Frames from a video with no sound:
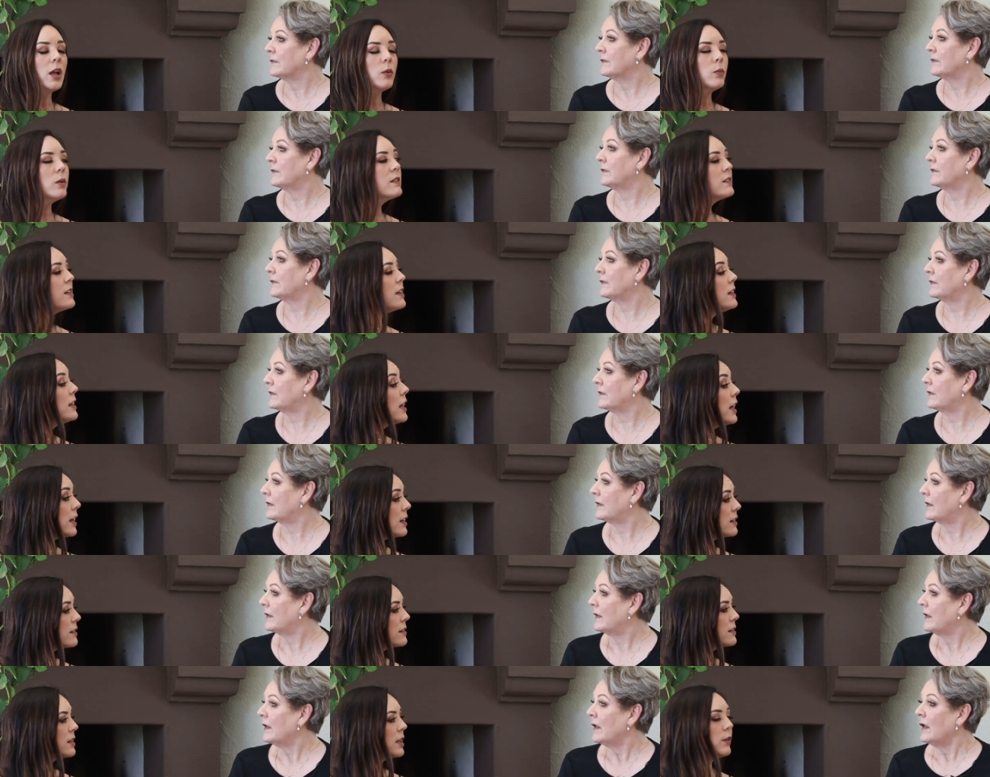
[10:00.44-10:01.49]
Speaker 1: And we say
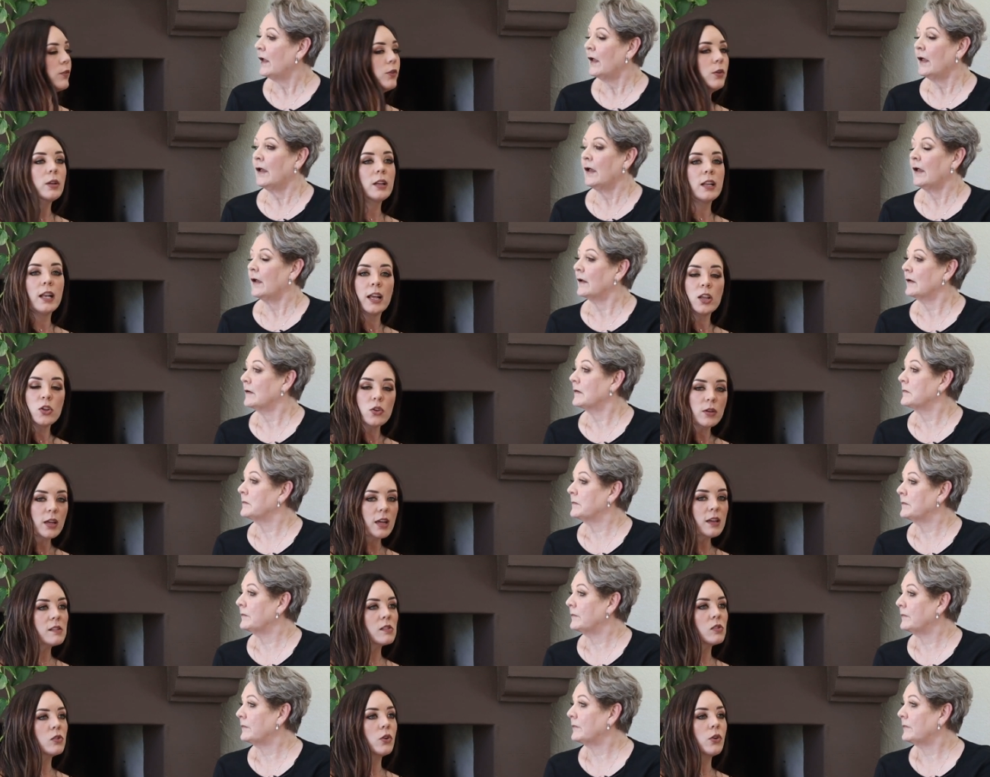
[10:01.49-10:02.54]
yes. If you let your
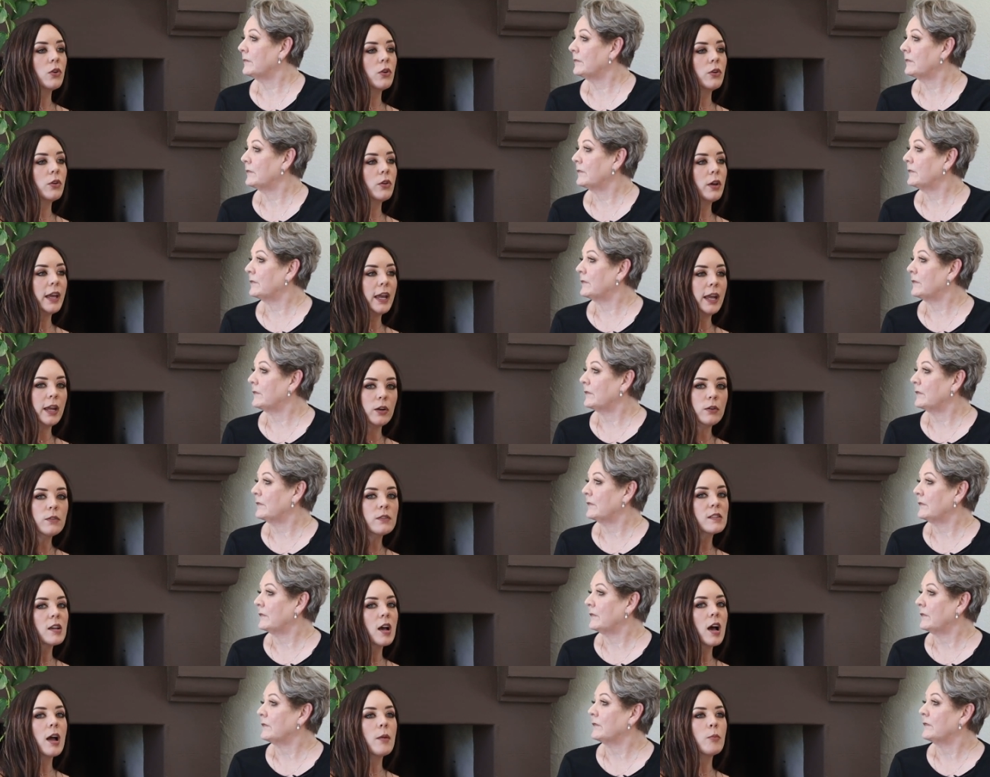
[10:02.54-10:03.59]
guests know ahead of
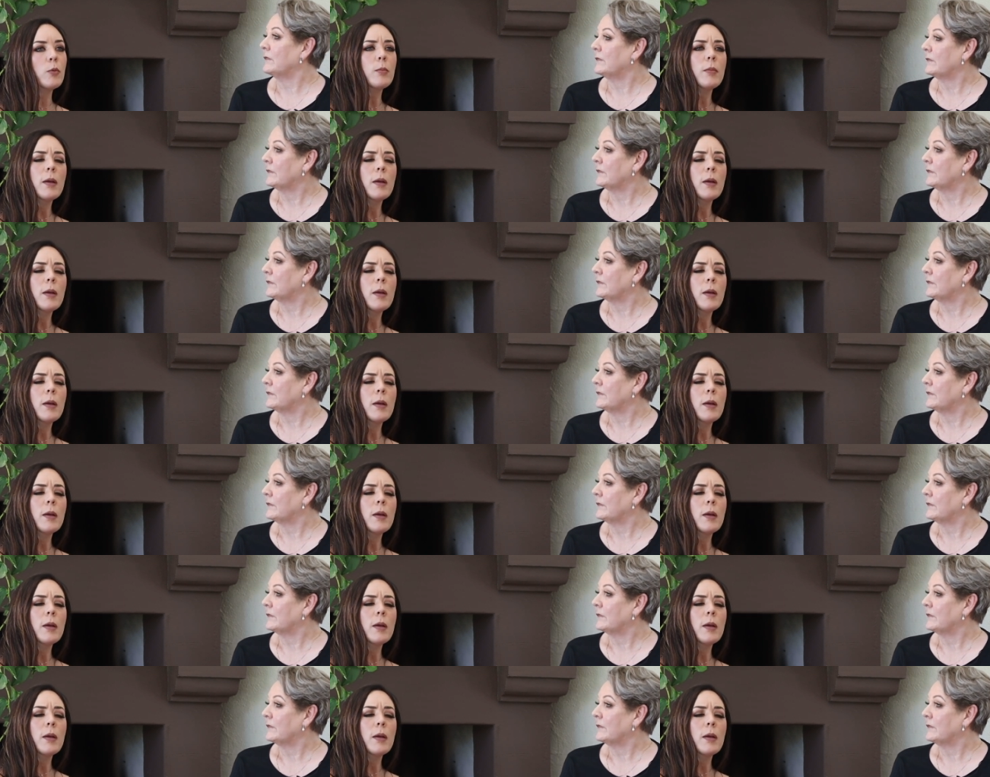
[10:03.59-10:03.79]
time,